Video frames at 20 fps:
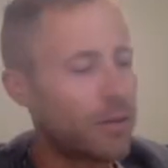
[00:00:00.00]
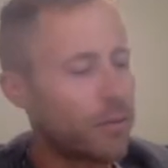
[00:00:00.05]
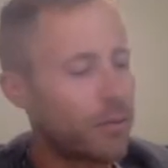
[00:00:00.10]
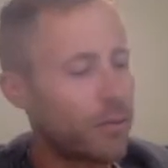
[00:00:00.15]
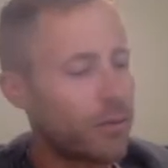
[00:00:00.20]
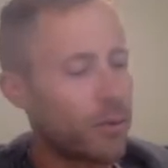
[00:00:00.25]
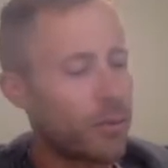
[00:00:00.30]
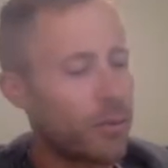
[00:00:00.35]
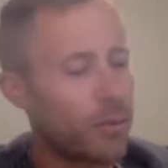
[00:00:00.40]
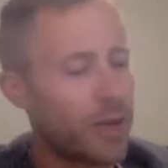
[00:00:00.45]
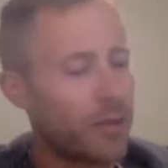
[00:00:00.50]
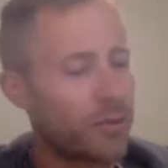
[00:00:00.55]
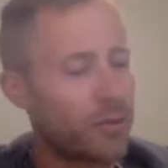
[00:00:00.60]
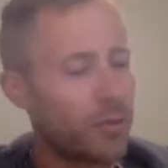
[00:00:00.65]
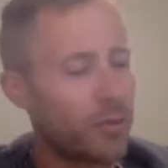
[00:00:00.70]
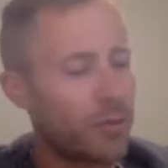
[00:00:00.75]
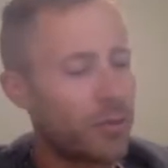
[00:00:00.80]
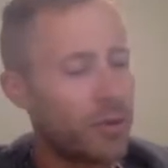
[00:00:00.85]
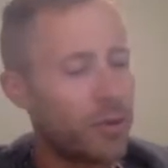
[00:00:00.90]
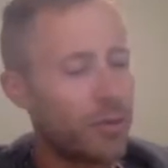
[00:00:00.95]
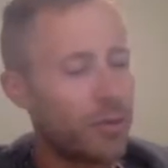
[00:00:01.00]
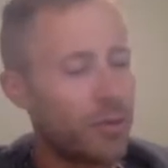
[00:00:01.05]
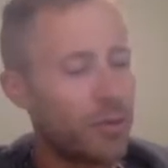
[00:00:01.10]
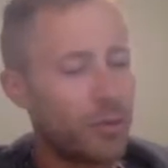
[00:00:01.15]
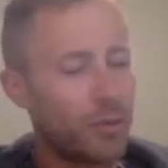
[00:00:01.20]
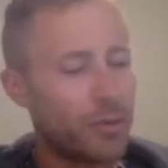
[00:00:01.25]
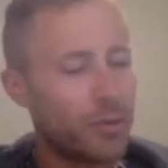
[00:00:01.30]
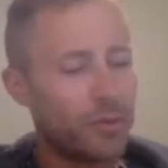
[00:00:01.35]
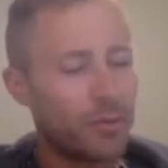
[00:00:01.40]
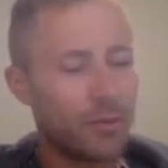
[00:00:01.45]
For mass 1, the
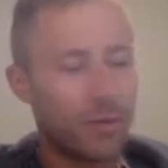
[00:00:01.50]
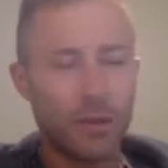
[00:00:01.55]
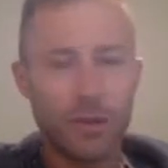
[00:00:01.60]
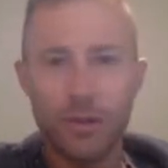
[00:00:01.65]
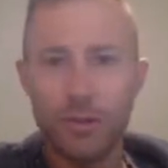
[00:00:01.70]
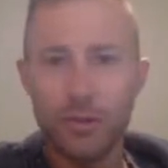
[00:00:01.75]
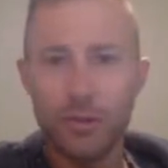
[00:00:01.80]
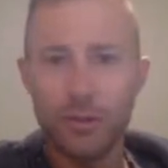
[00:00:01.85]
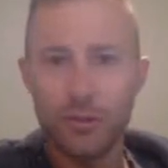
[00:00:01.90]
rope is vertical,